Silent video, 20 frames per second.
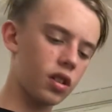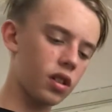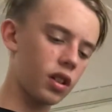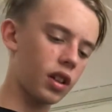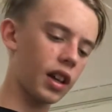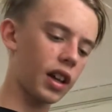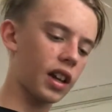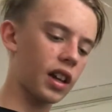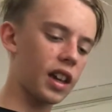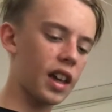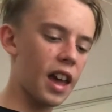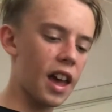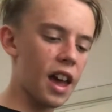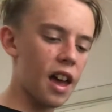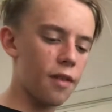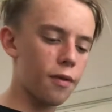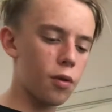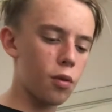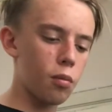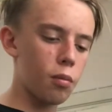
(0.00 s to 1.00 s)
like a
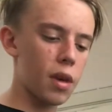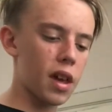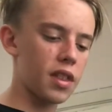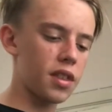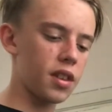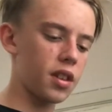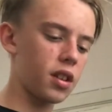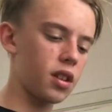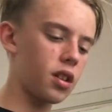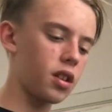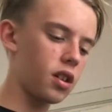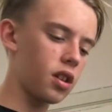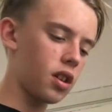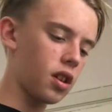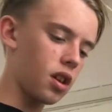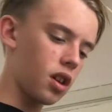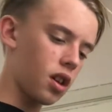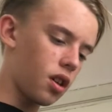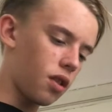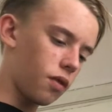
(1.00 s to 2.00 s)
careful method
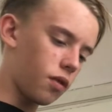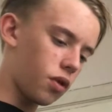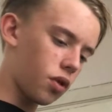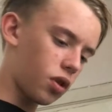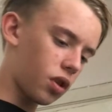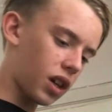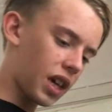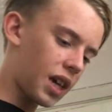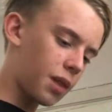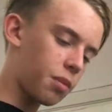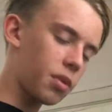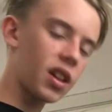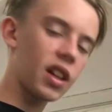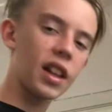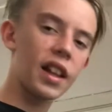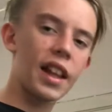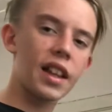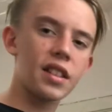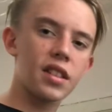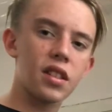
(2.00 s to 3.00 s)
for keeping the
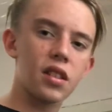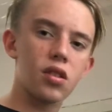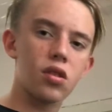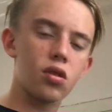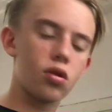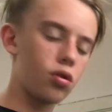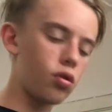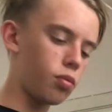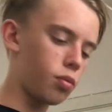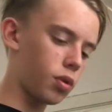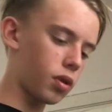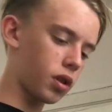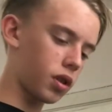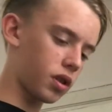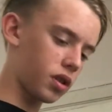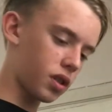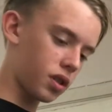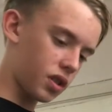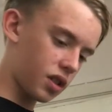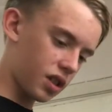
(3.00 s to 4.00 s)
lenses super
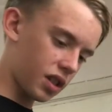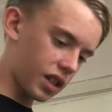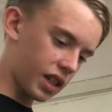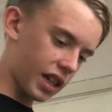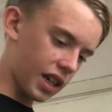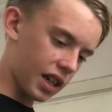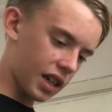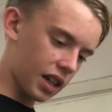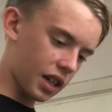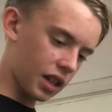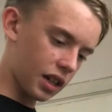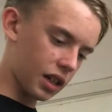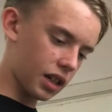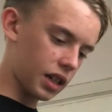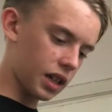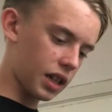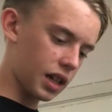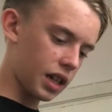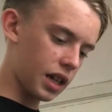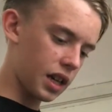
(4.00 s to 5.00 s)
slick and
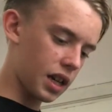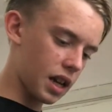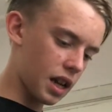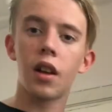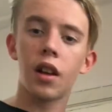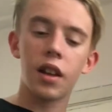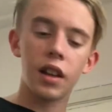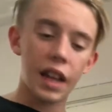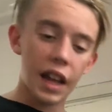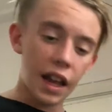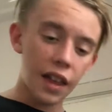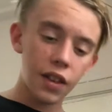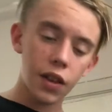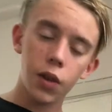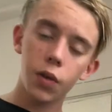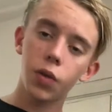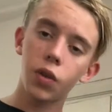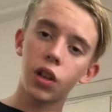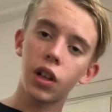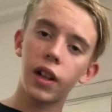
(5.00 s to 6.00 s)
clean. Now that
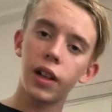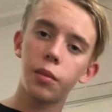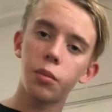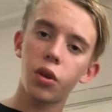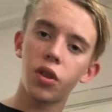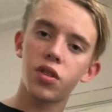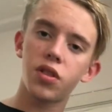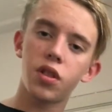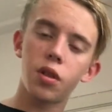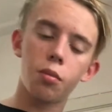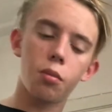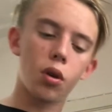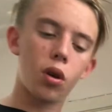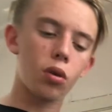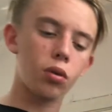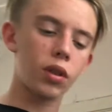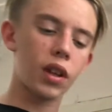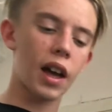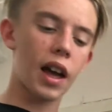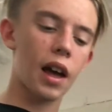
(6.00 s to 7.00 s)
you've cleaned most of the
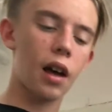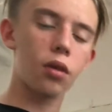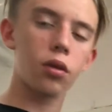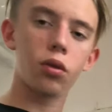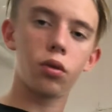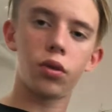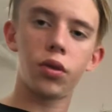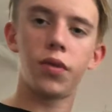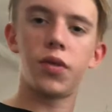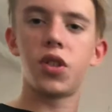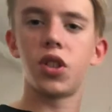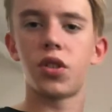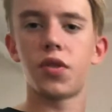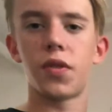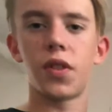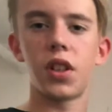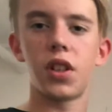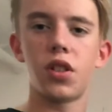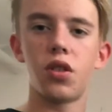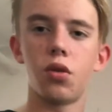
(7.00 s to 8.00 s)
mold out, or you've just
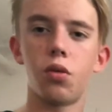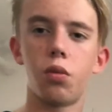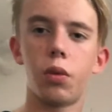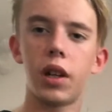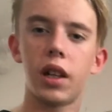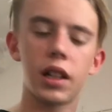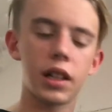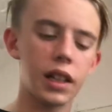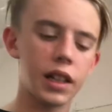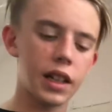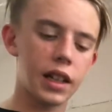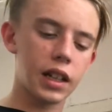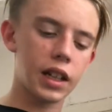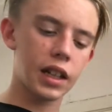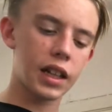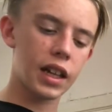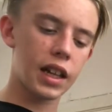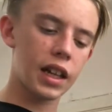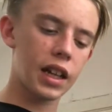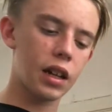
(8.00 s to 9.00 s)
finished your weekly
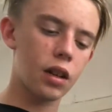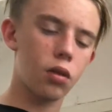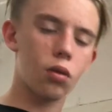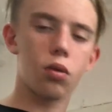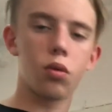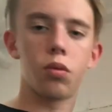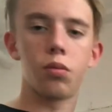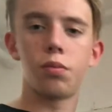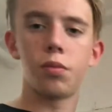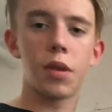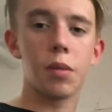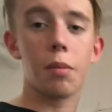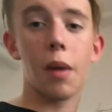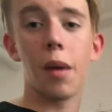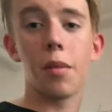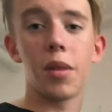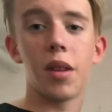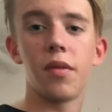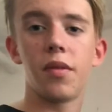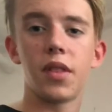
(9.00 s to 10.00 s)
clean, or
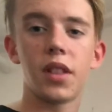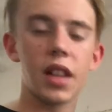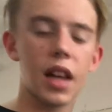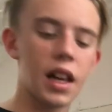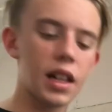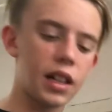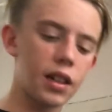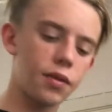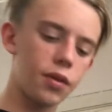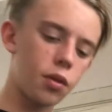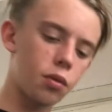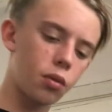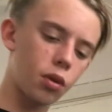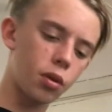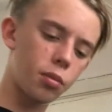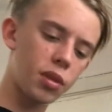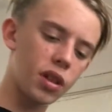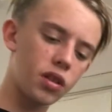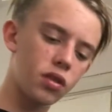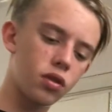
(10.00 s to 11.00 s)
maybe even daily if you want
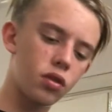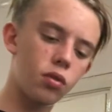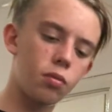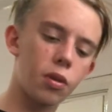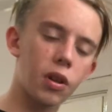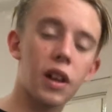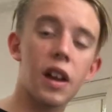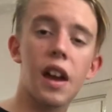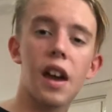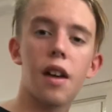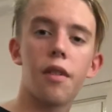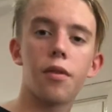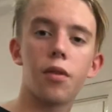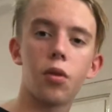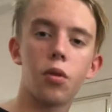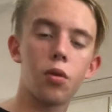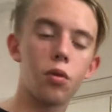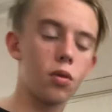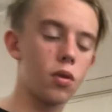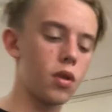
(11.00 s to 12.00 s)
to be super
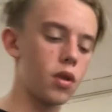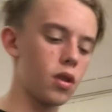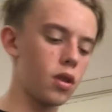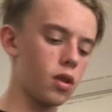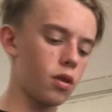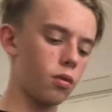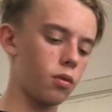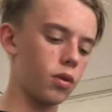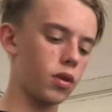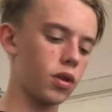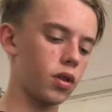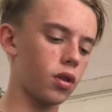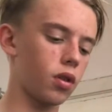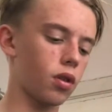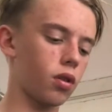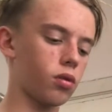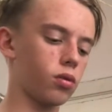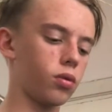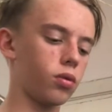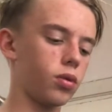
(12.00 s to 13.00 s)
careful with your
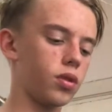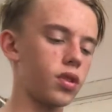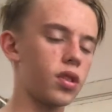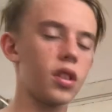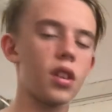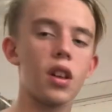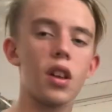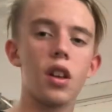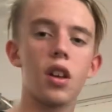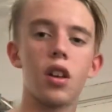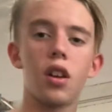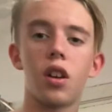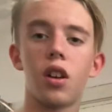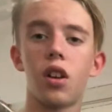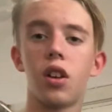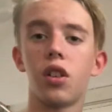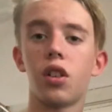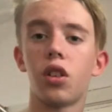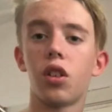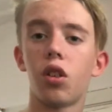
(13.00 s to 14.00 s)
goggles,
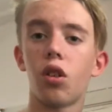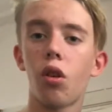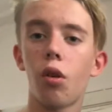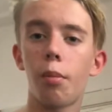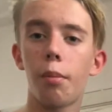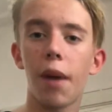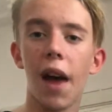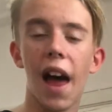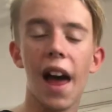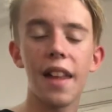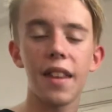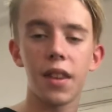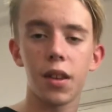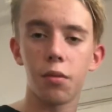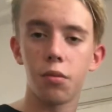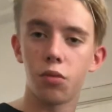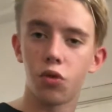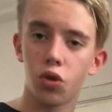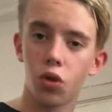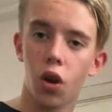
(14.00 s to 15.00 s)
you can go and pat
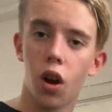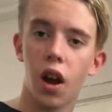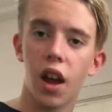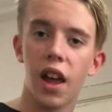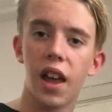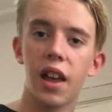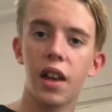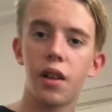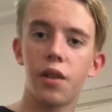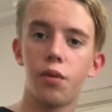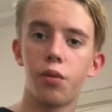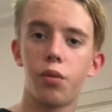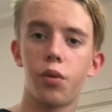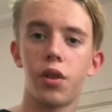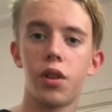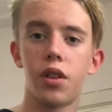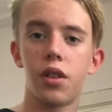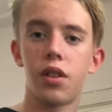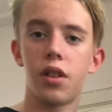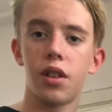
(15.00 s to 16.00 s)
them dry
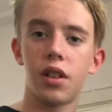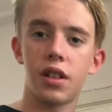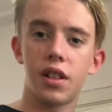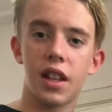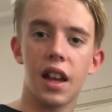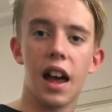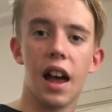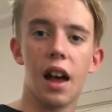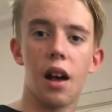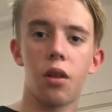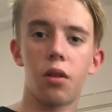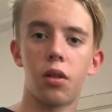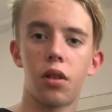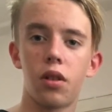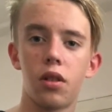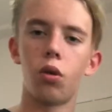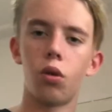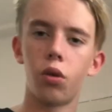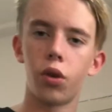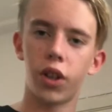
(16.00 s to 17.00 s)
with a towel,
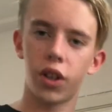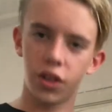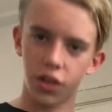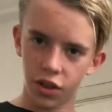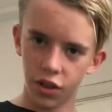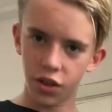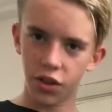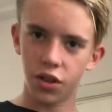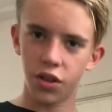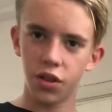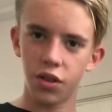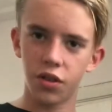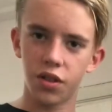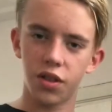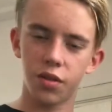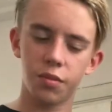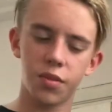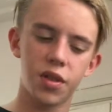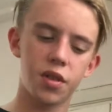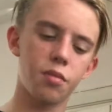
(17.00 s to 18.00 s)
or you can just use
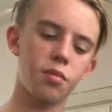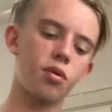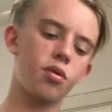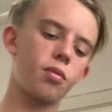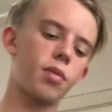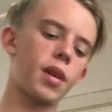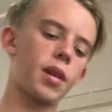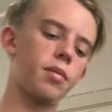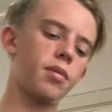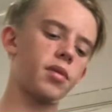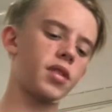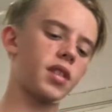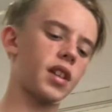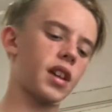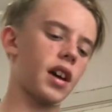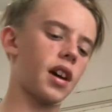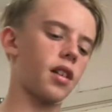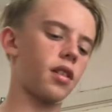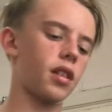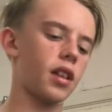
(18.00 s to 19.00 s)
some simple paper
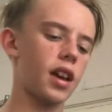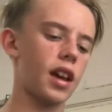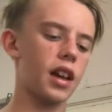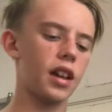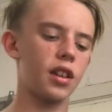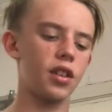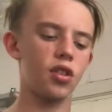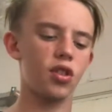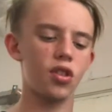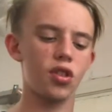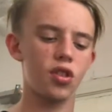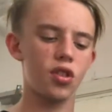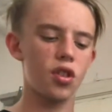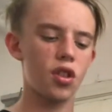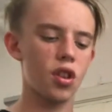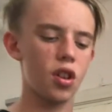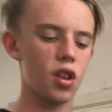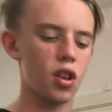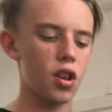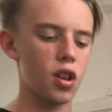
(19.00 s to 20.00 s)
towel and just
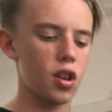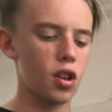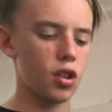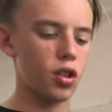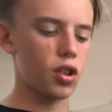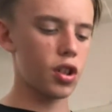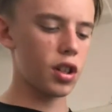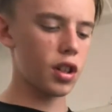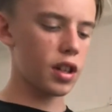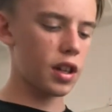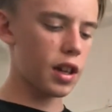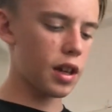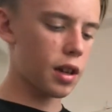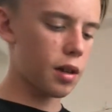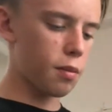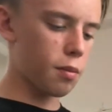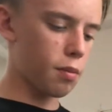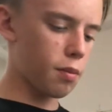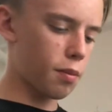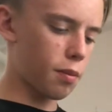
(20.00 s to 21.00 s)

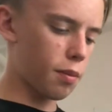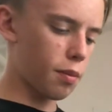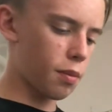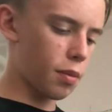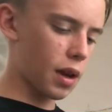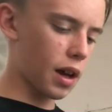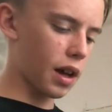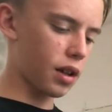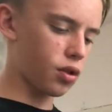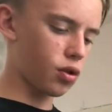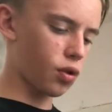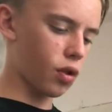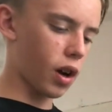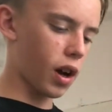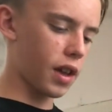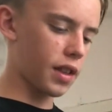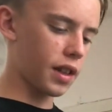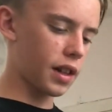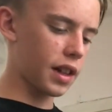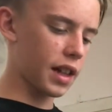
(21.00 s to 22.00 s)
gently pat
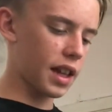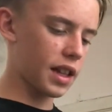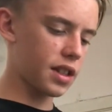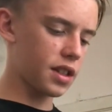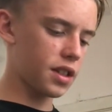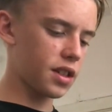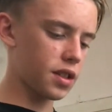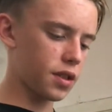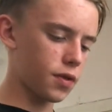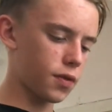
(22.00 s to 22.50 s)
dry the lenses